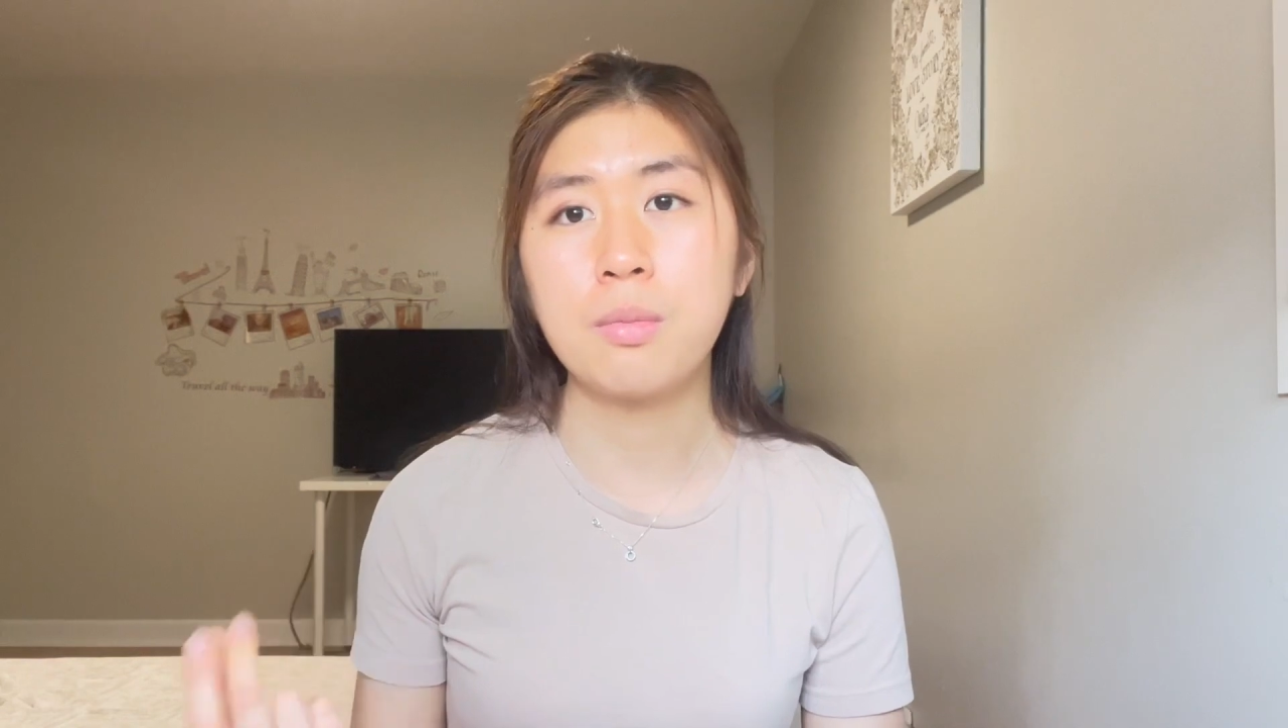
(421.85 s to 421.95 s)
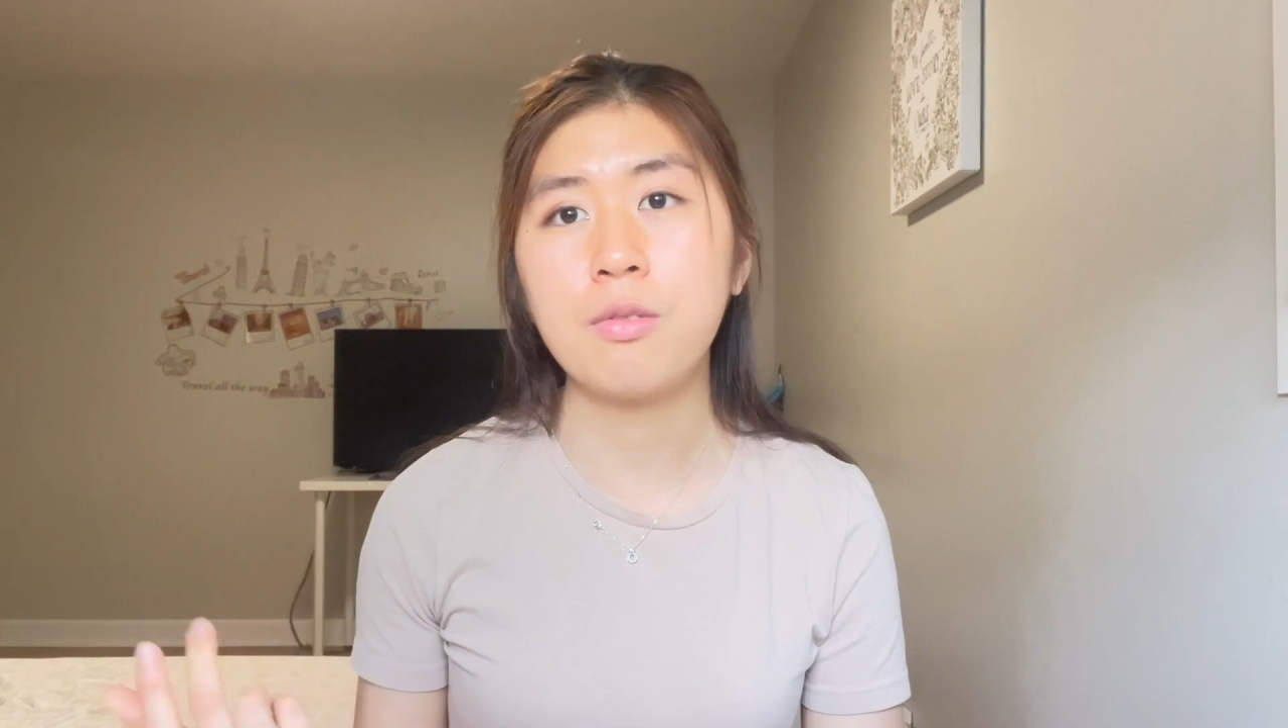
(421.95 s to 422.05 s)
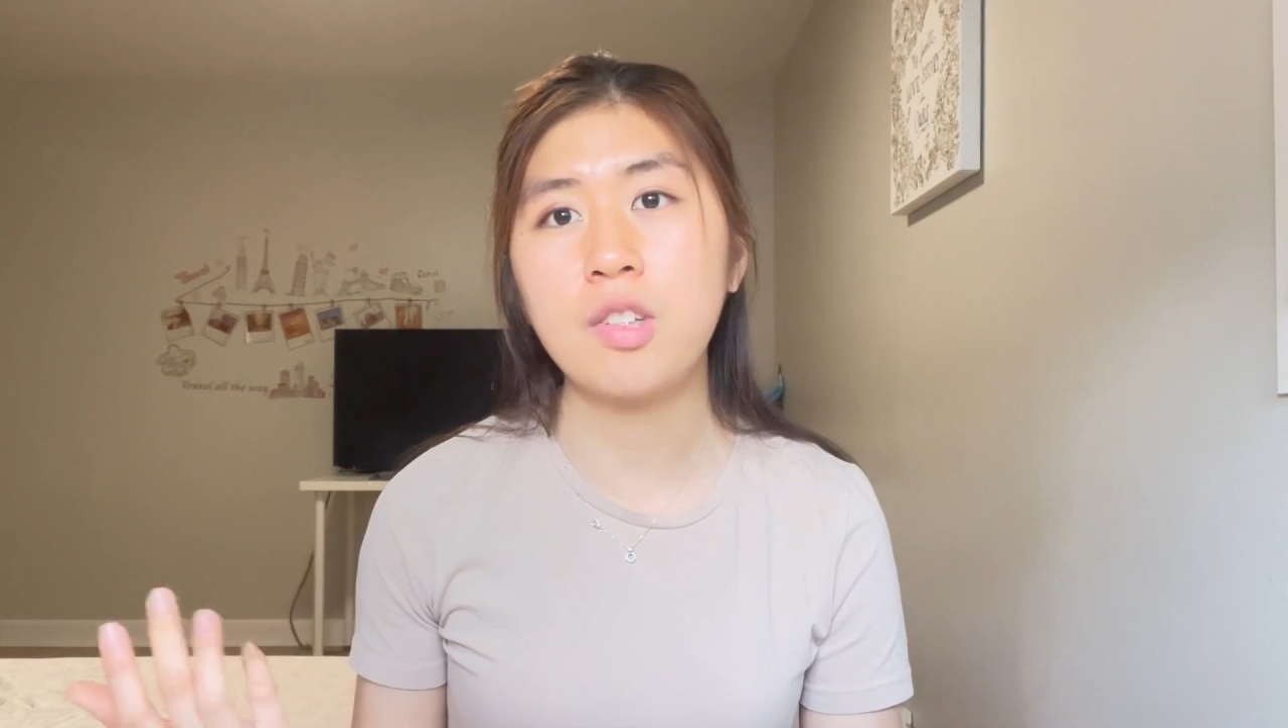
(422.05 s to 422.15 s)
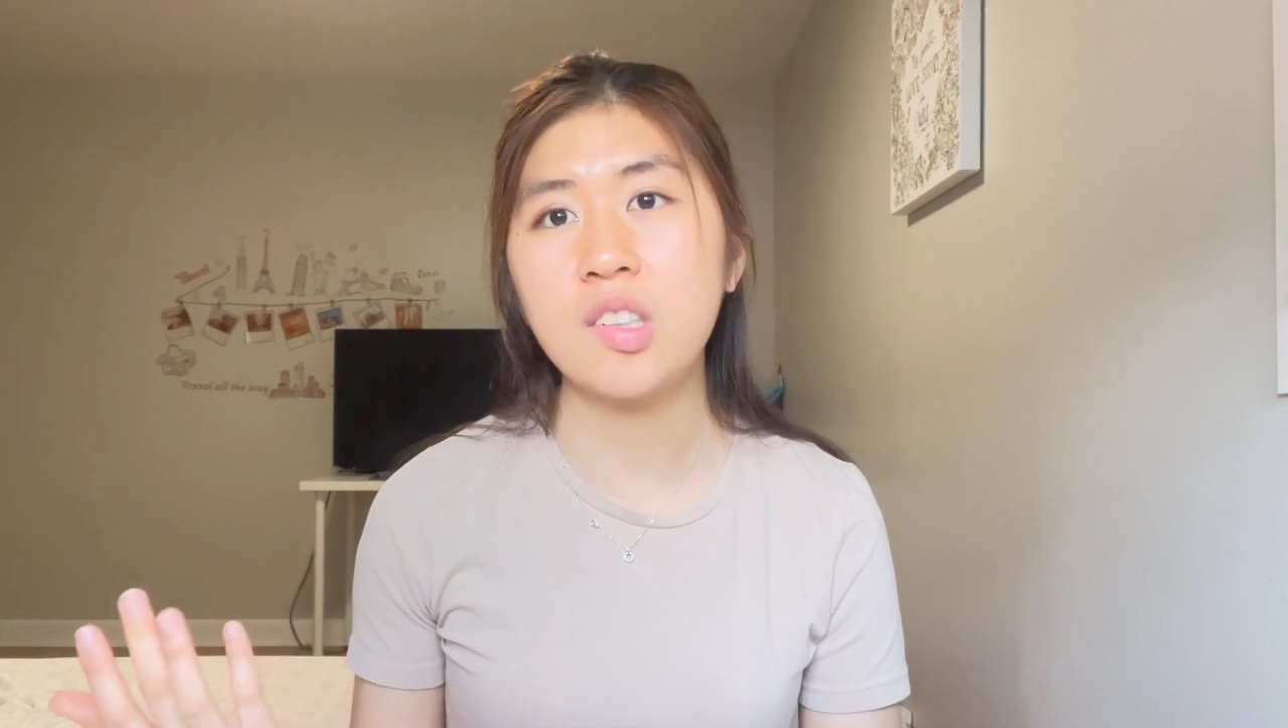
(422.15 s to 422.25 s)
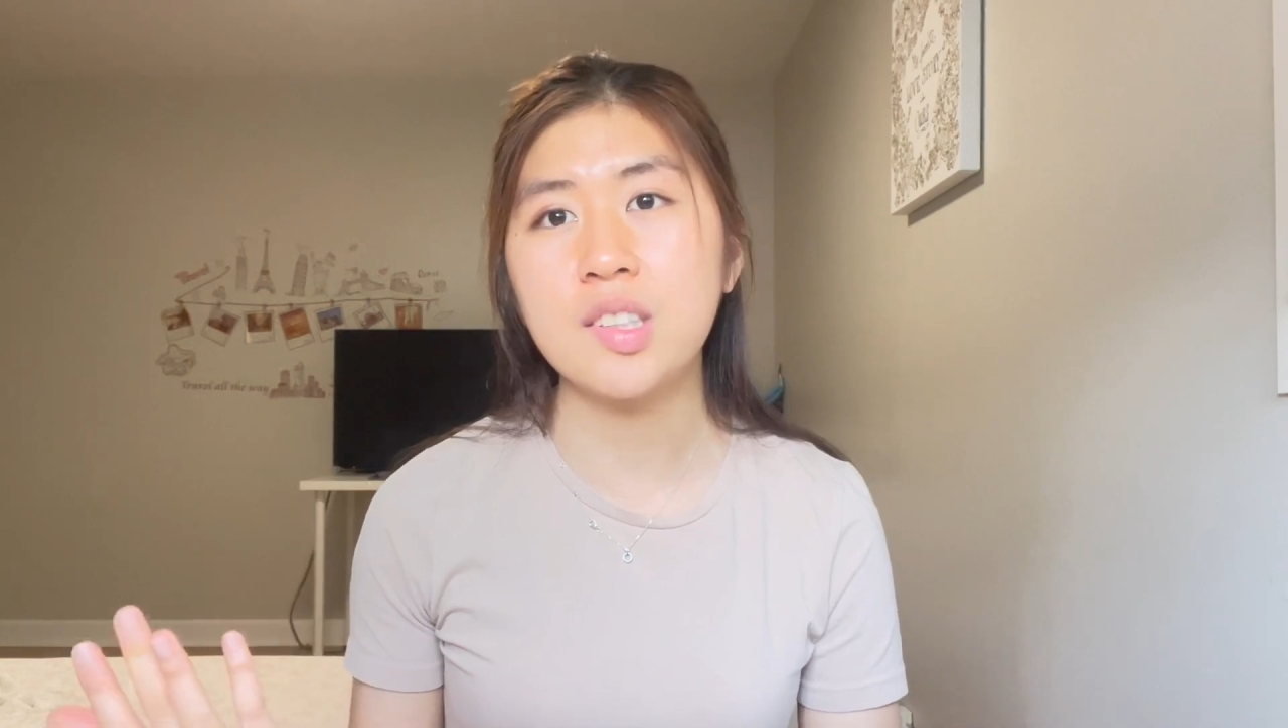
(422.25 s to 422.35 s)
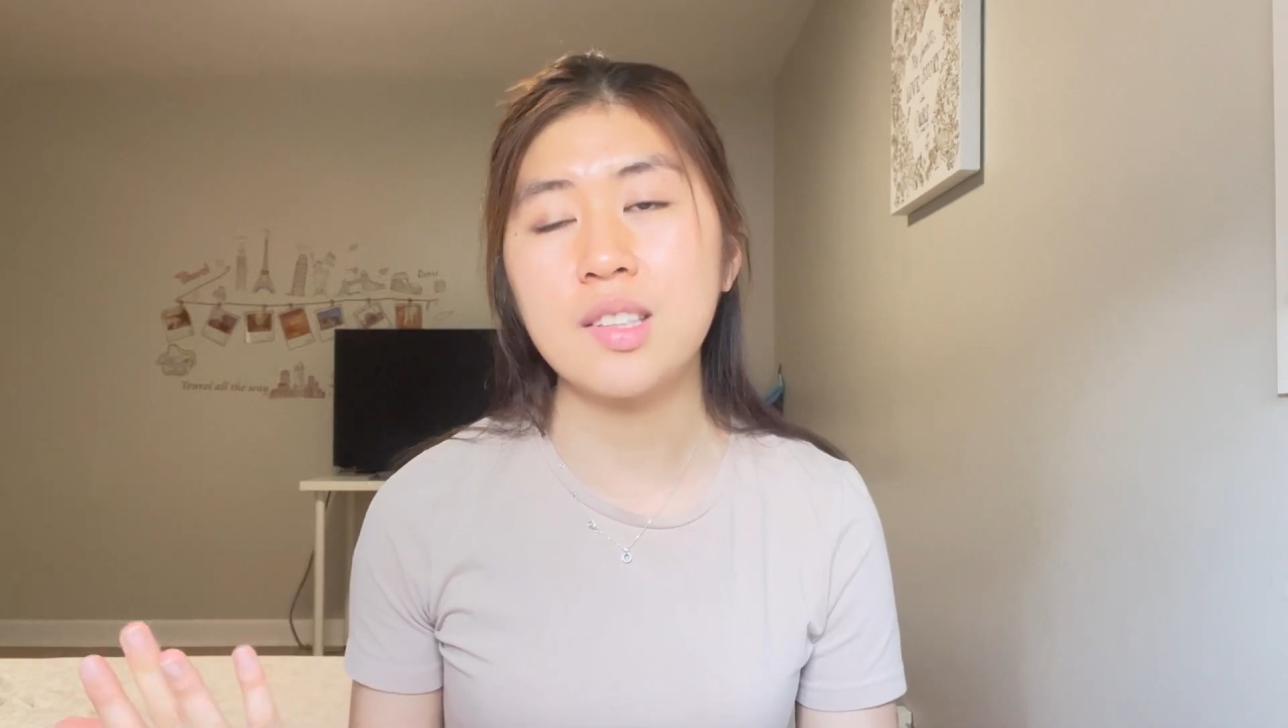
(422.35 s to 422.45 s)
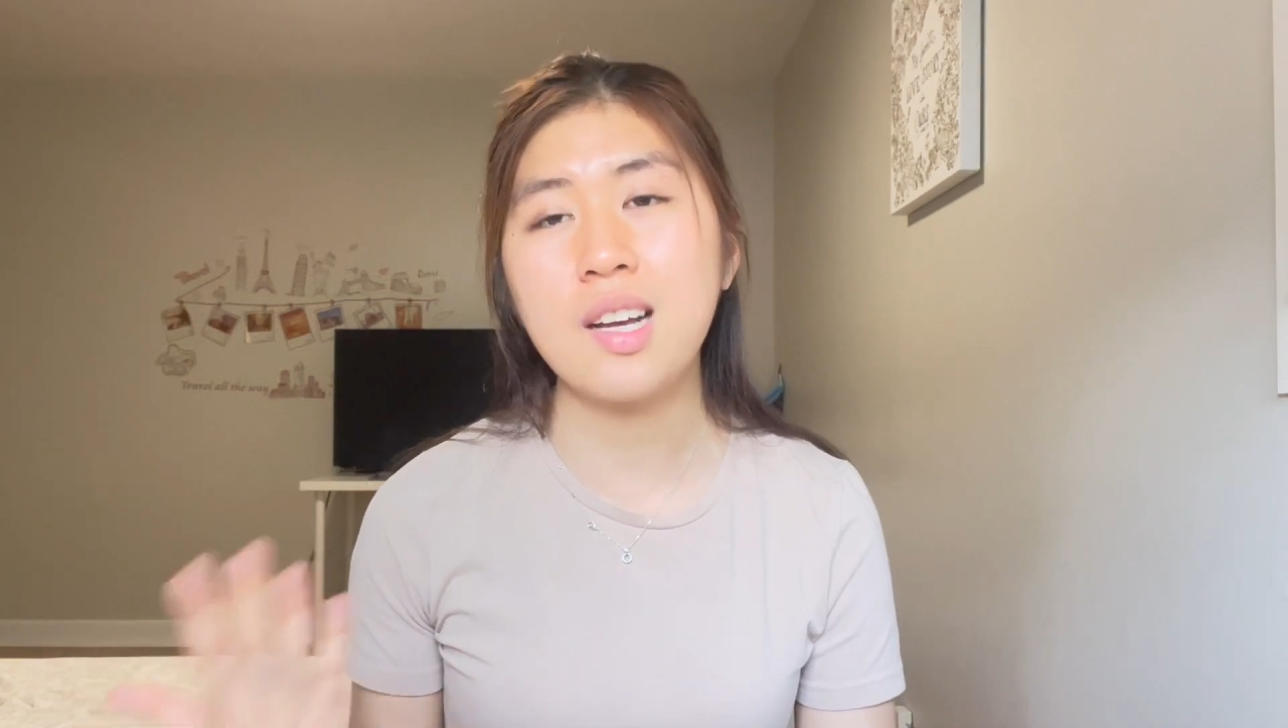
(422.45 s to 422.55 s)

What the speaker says: of us,